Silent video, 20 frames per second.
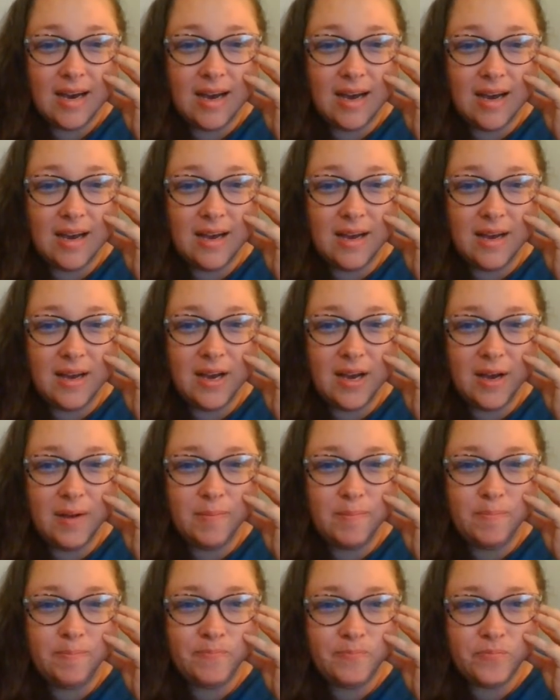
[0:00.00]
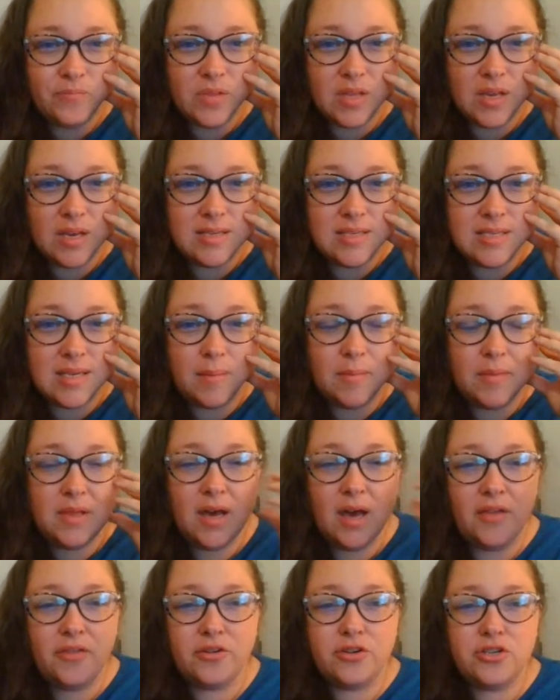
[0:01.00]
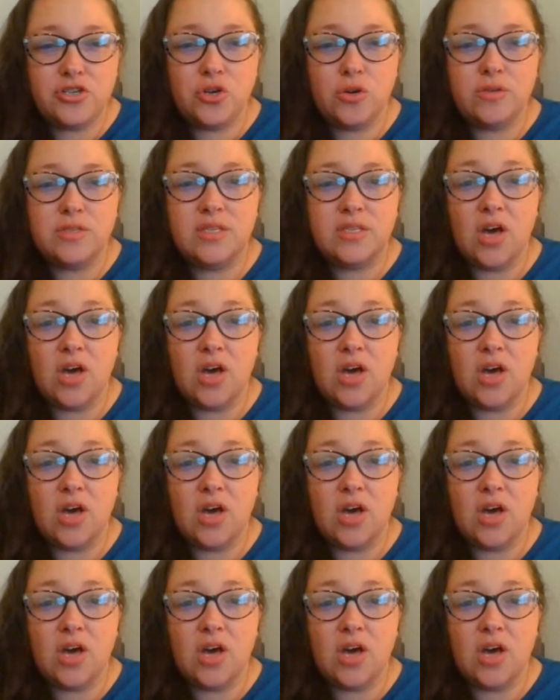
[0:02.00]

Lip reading: Um, some of the other shows,